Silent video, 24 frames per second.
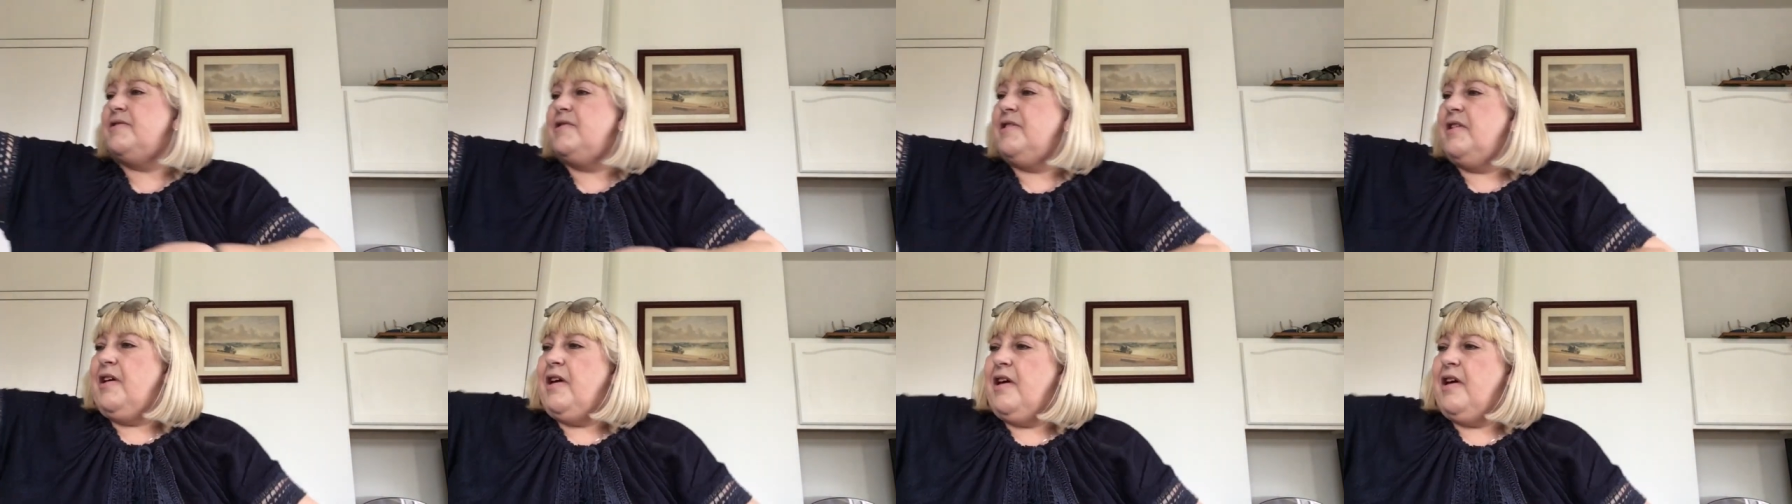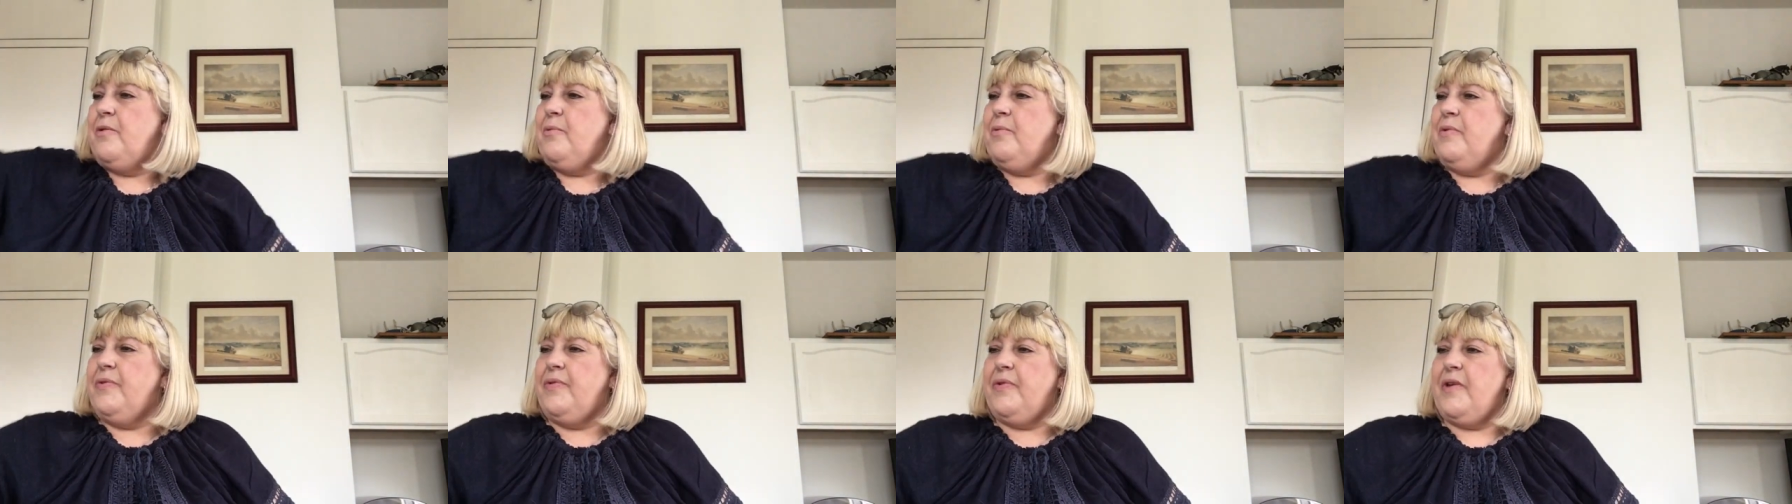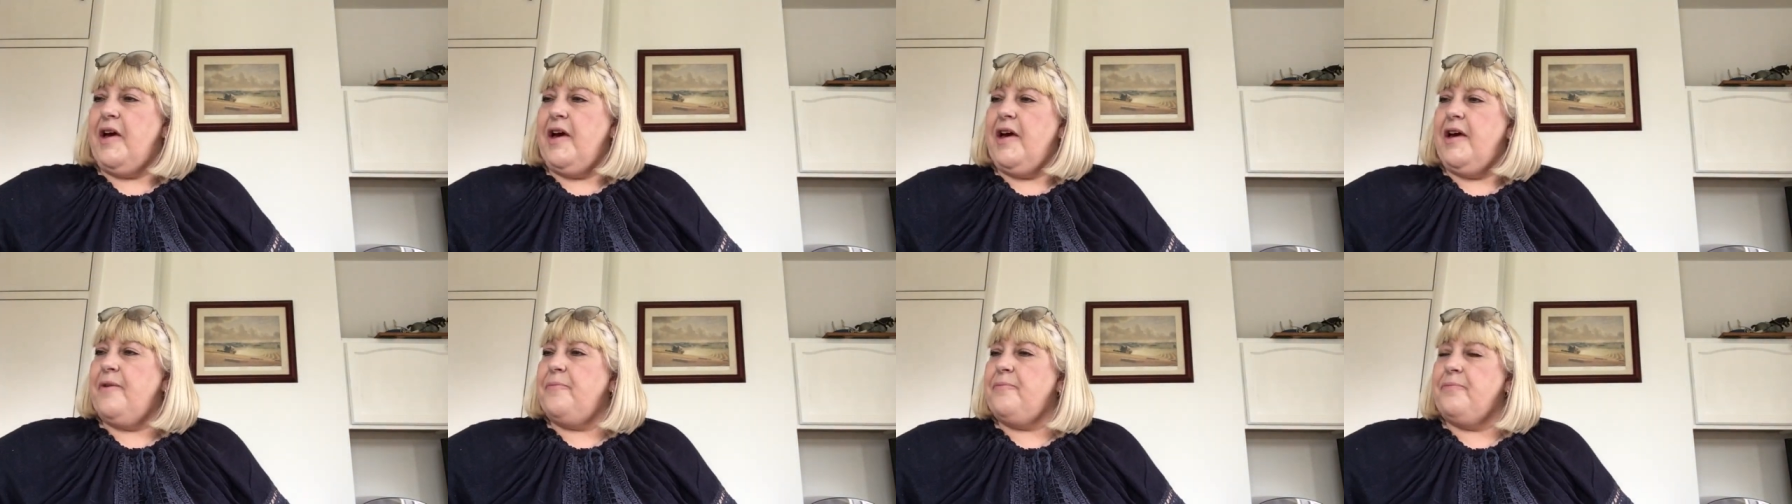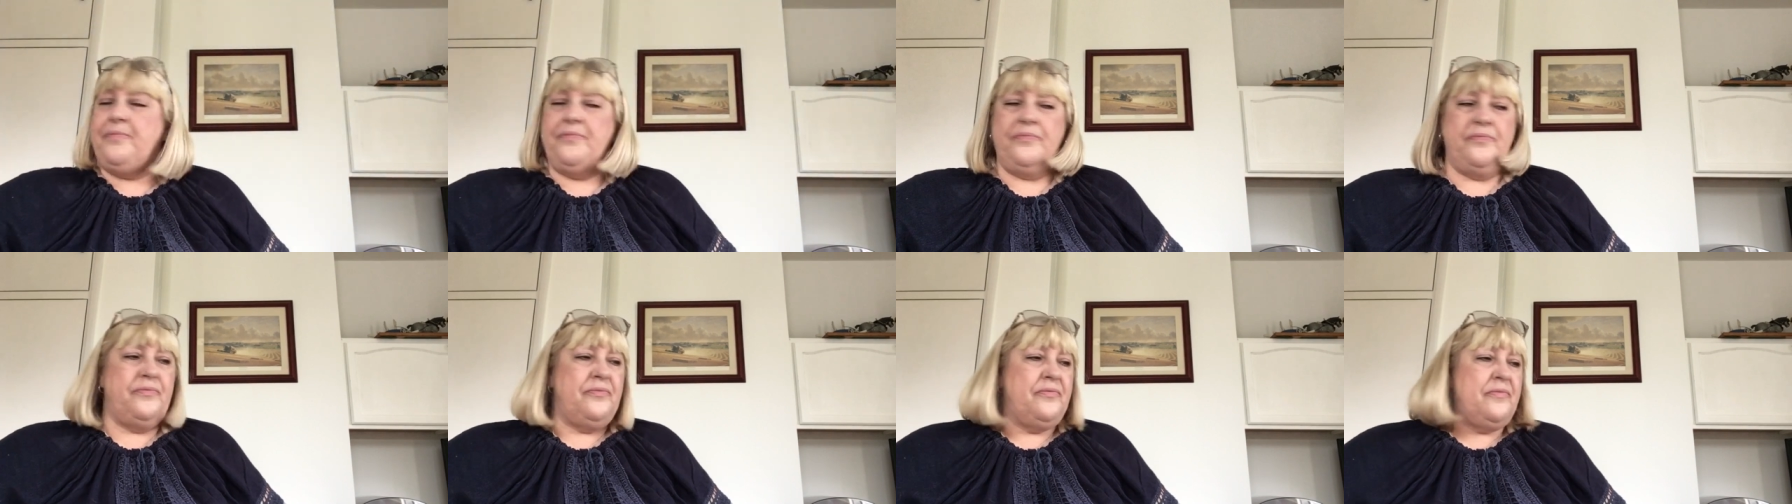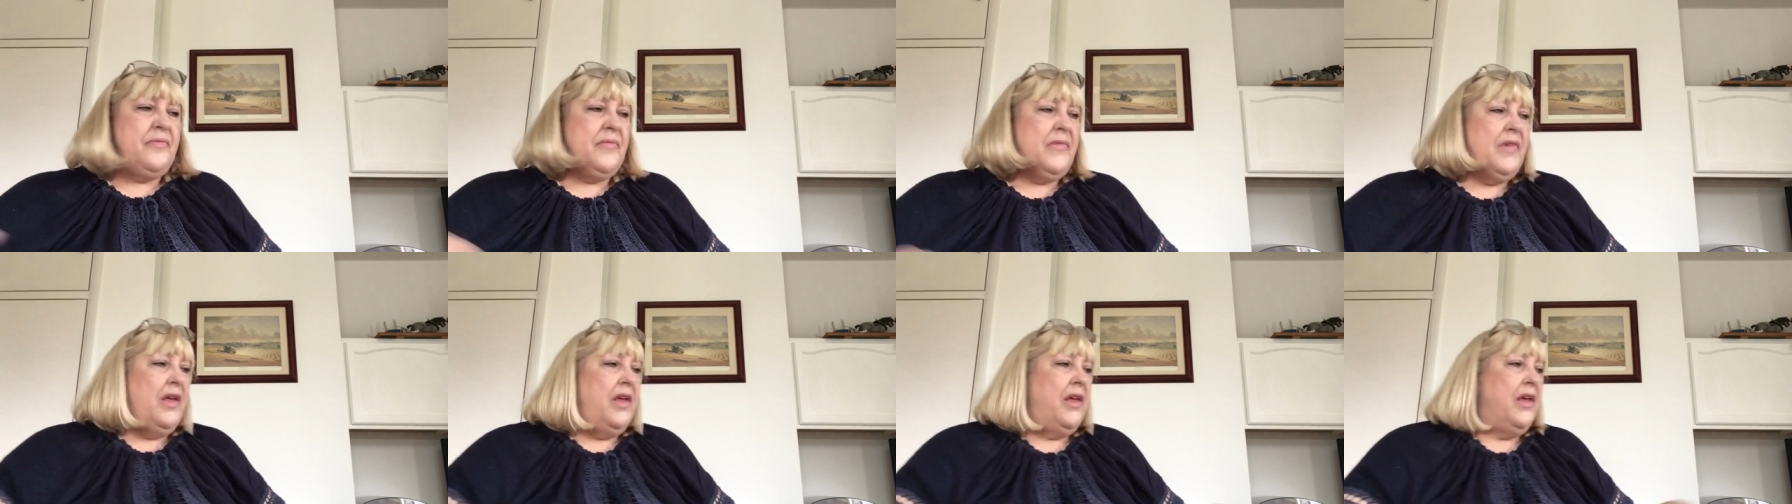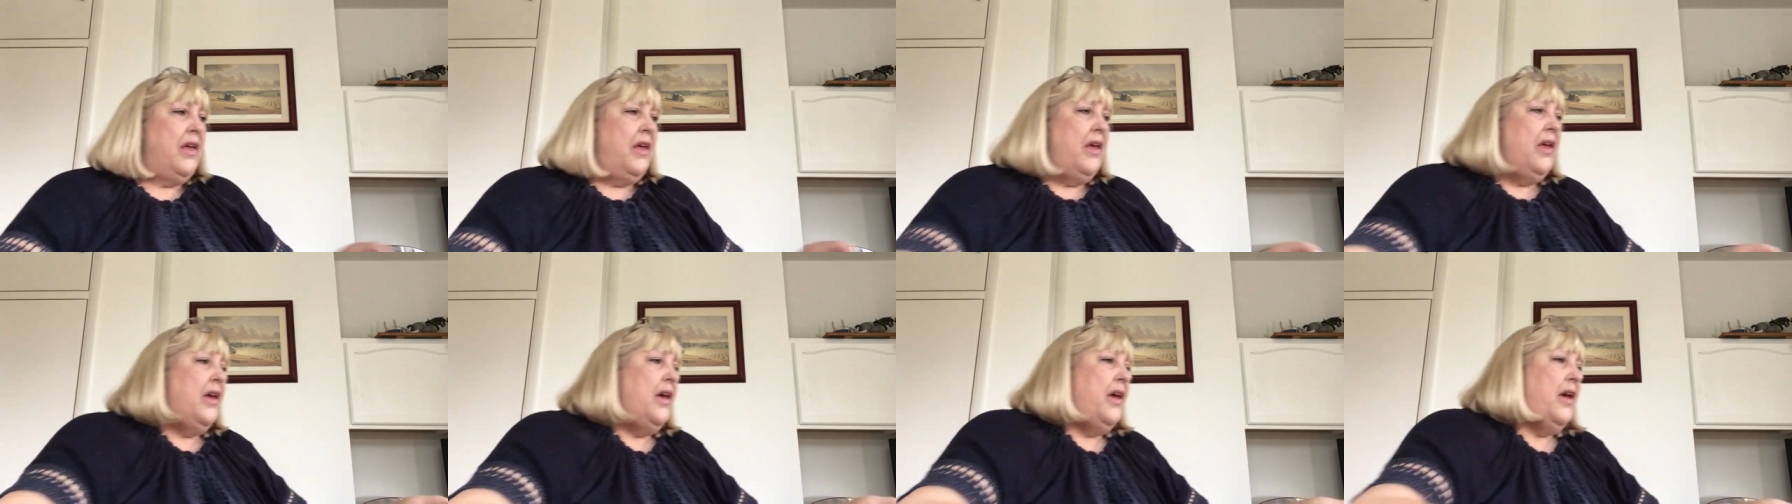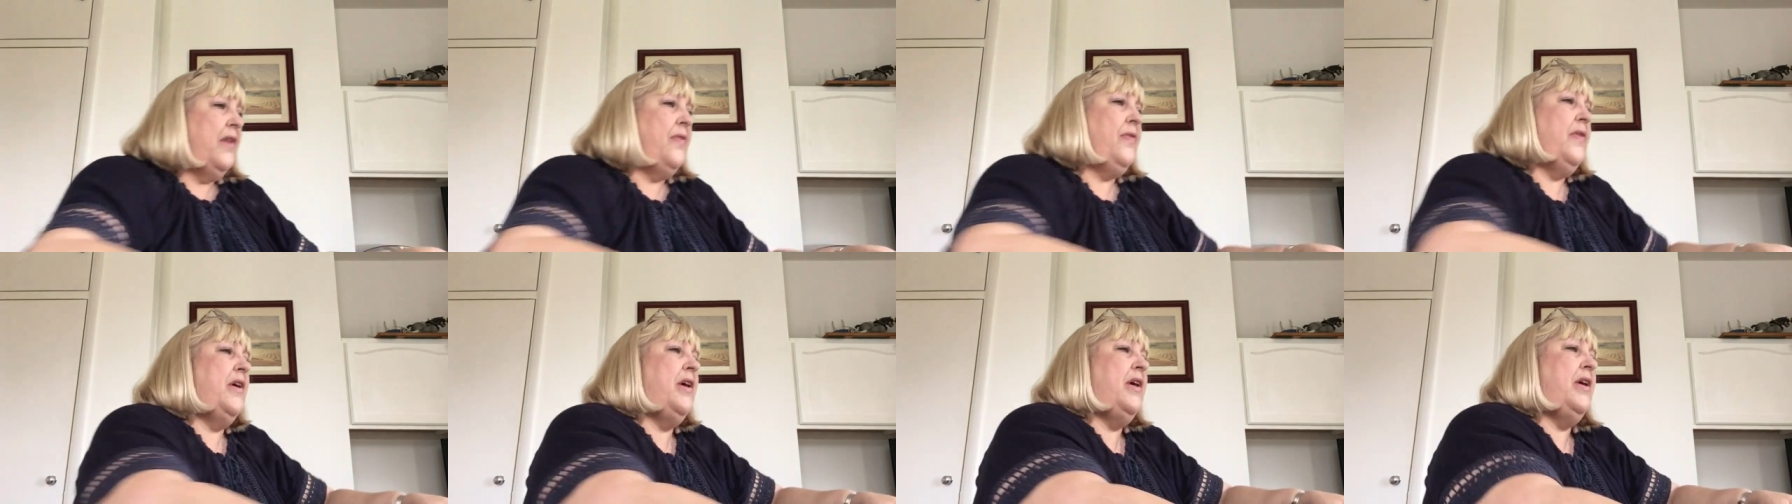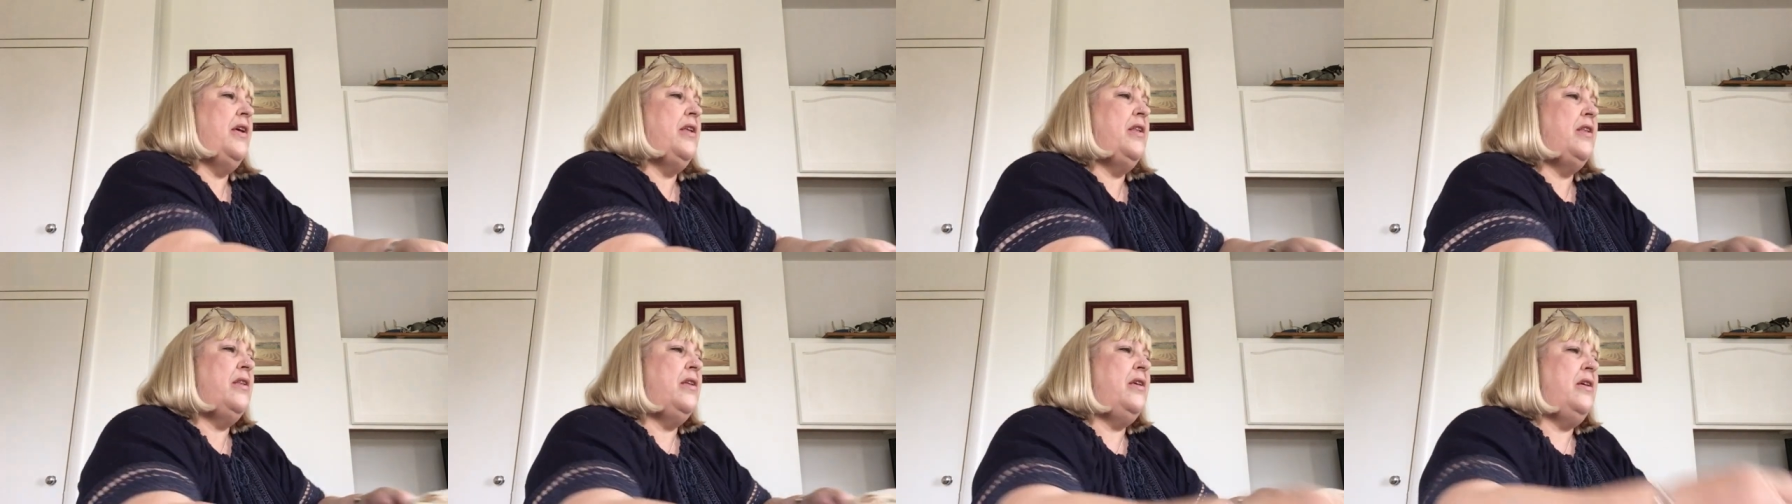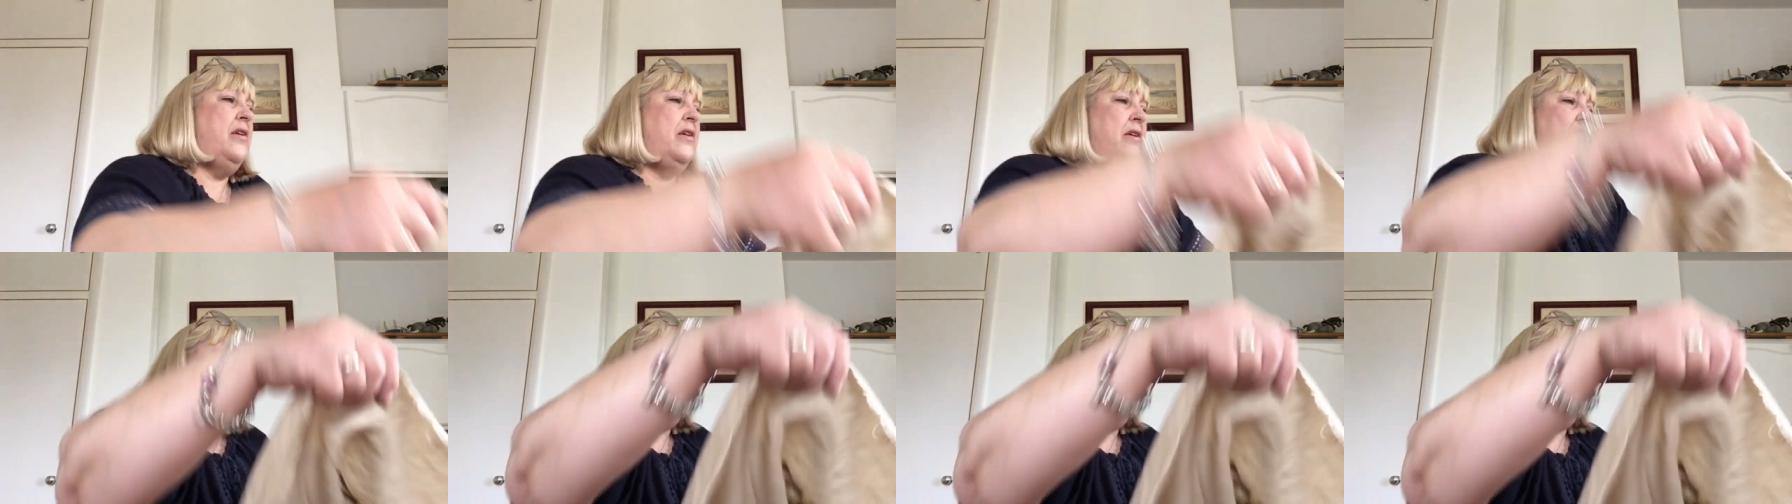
that go with that. And then